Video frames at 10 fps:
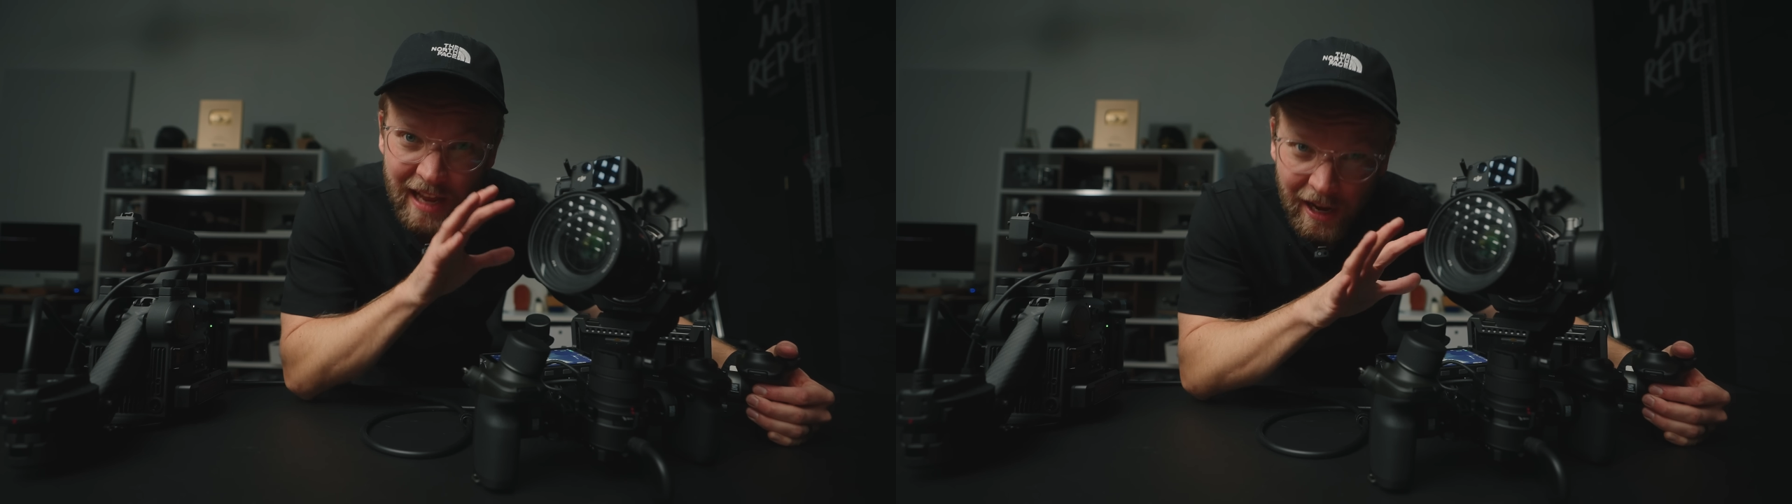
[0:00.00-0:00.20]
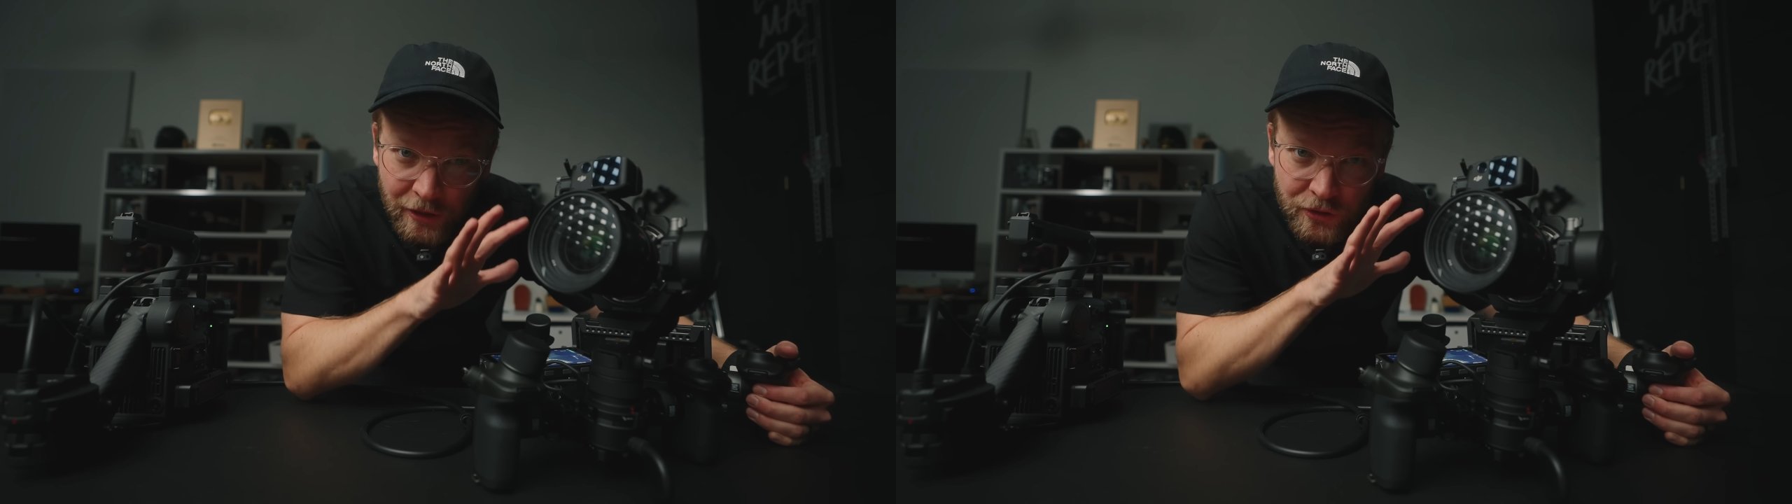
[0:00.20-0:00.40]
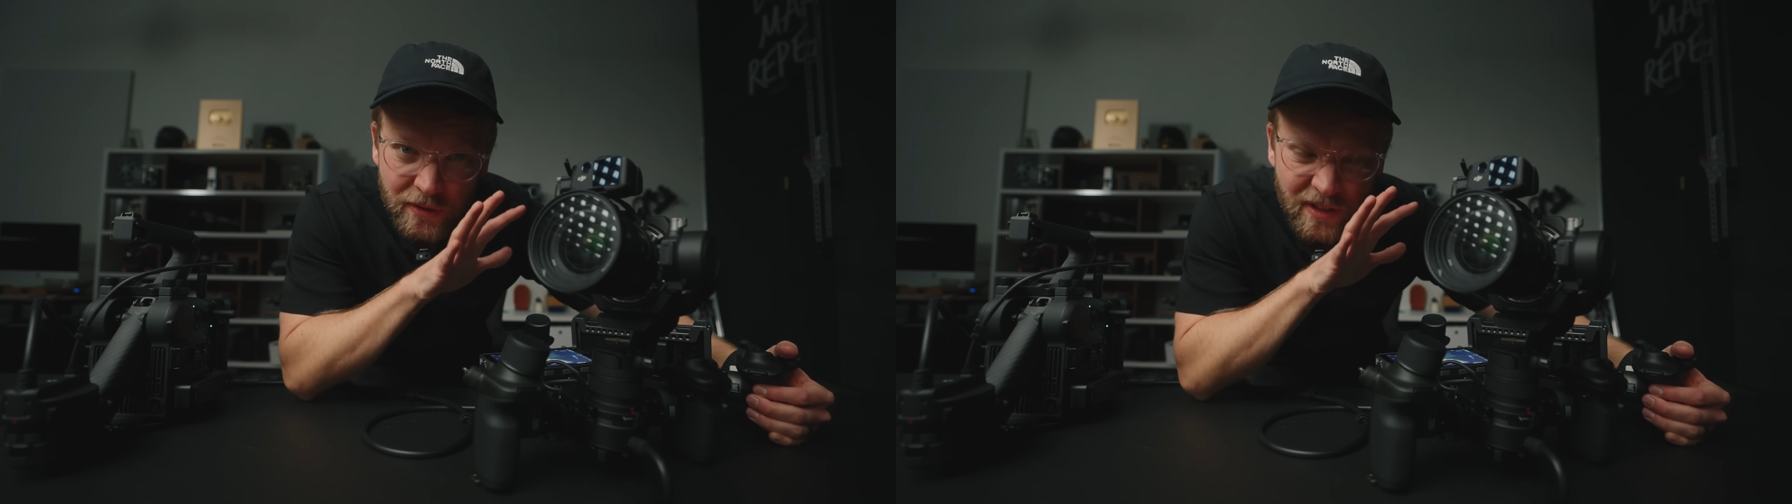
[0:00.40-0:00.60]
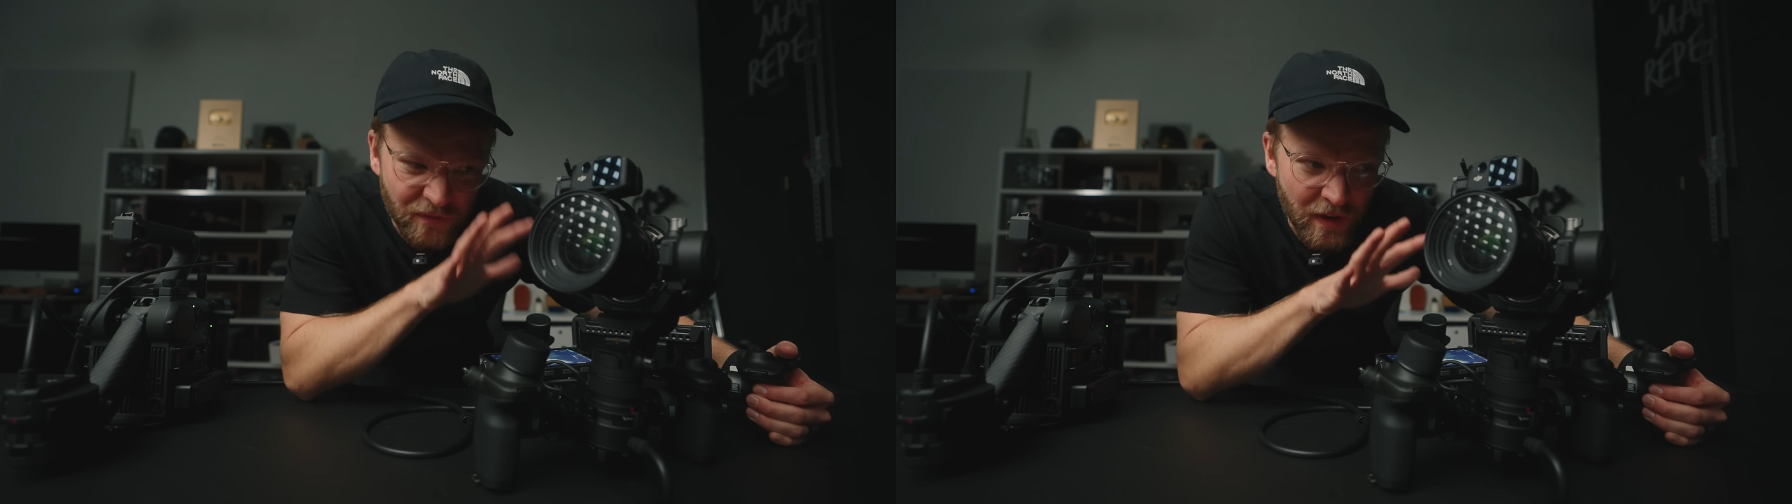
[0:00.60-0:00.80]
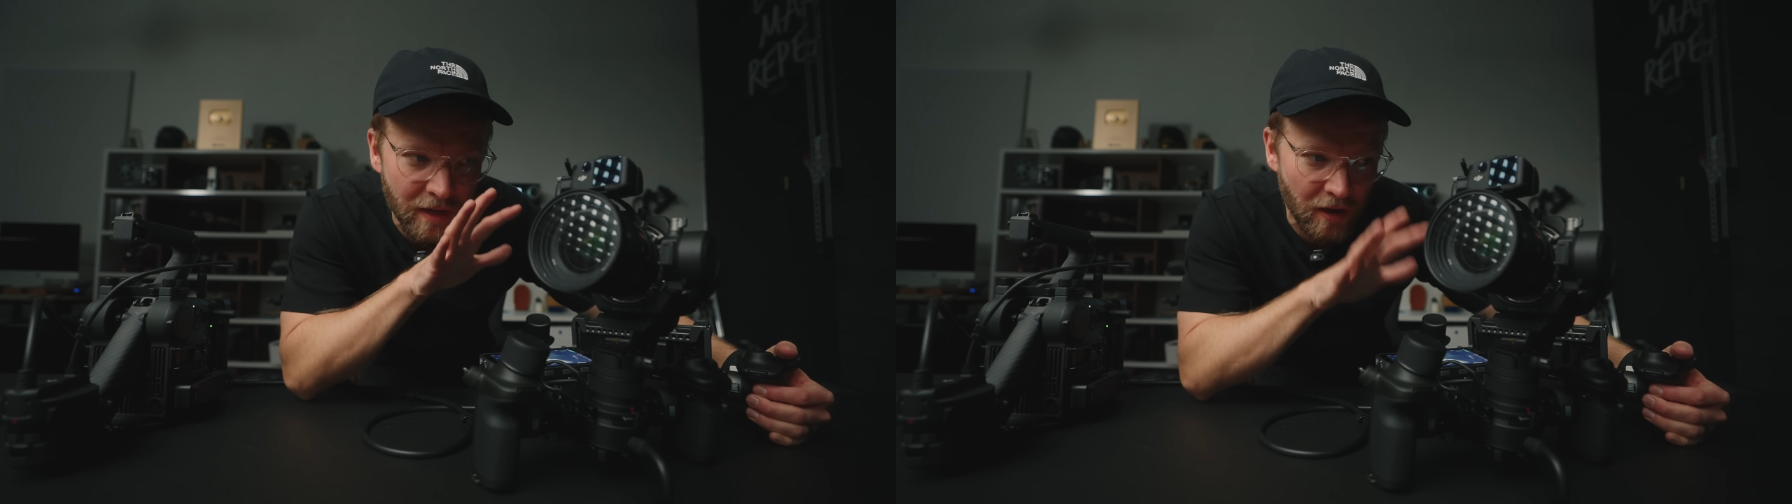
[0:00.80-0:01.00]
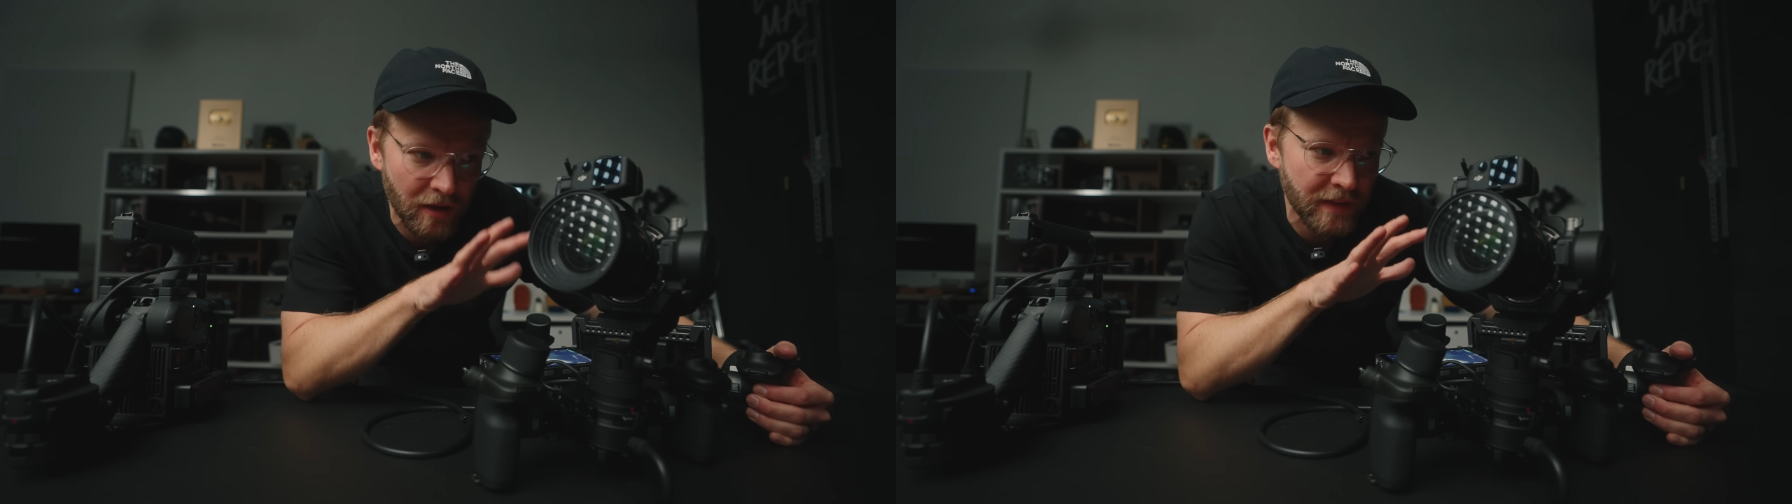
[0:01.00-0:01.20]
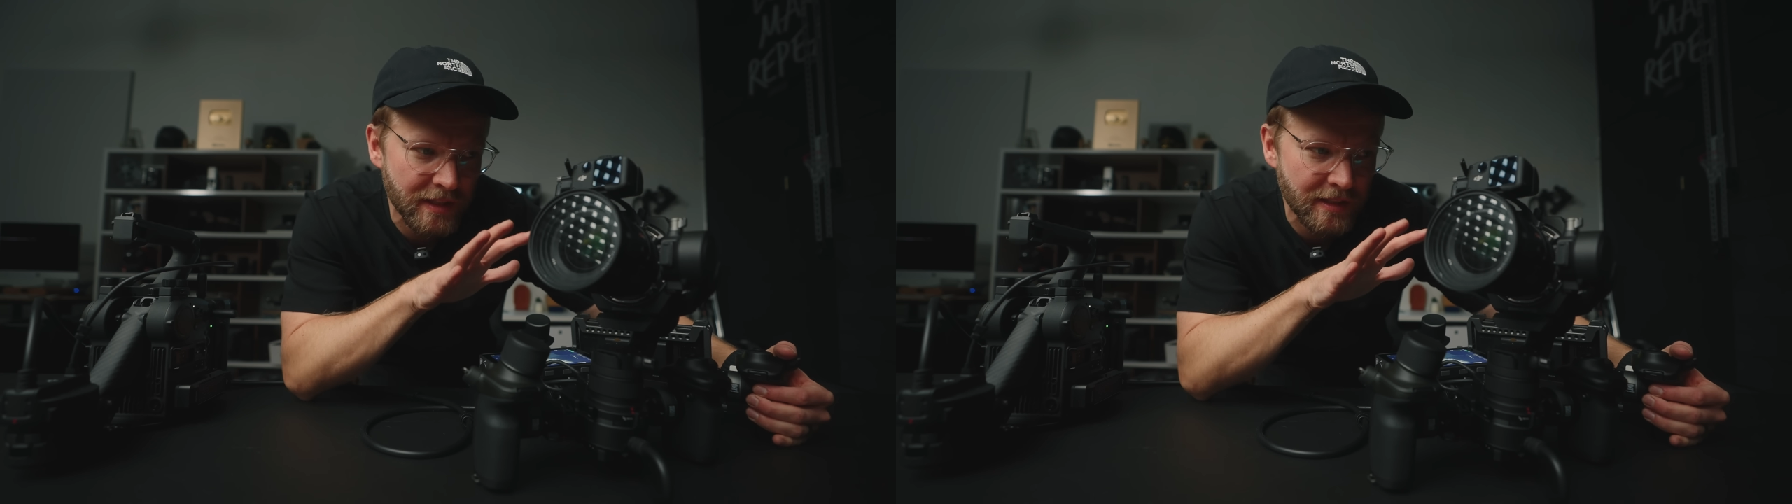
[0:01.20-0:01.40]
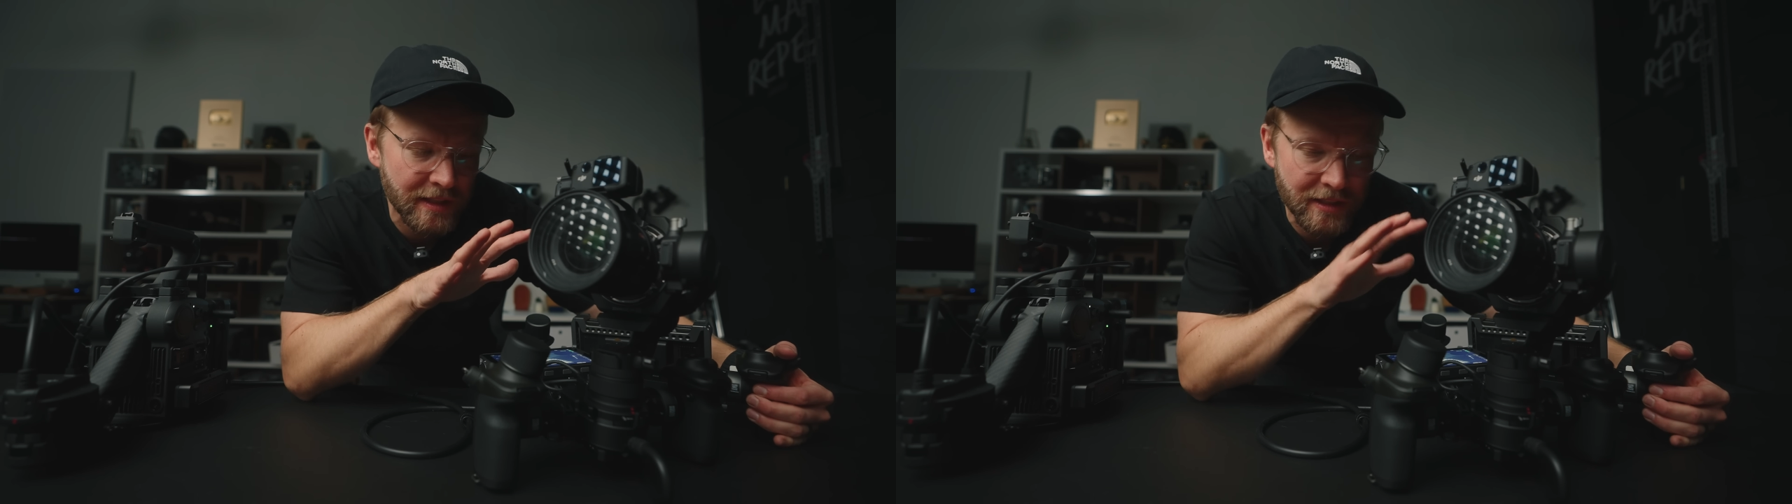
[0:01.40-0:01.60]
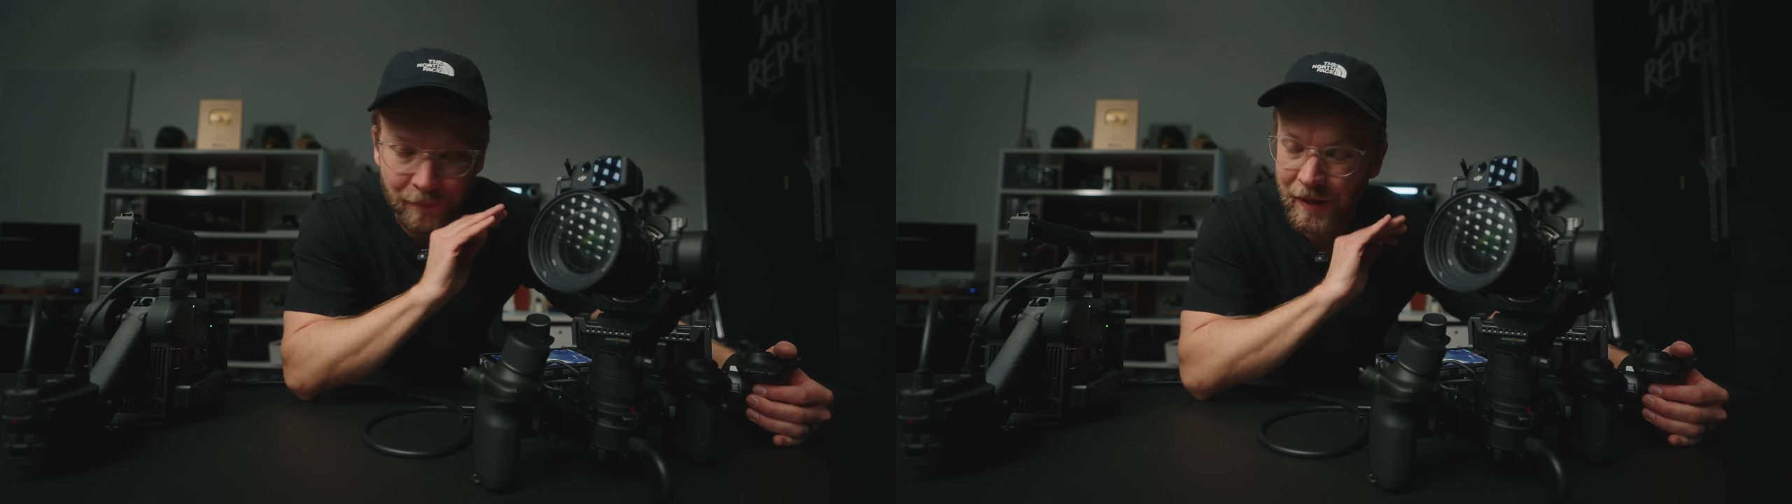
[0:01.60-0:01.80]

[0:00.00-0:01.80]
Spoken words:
actually fit on this system.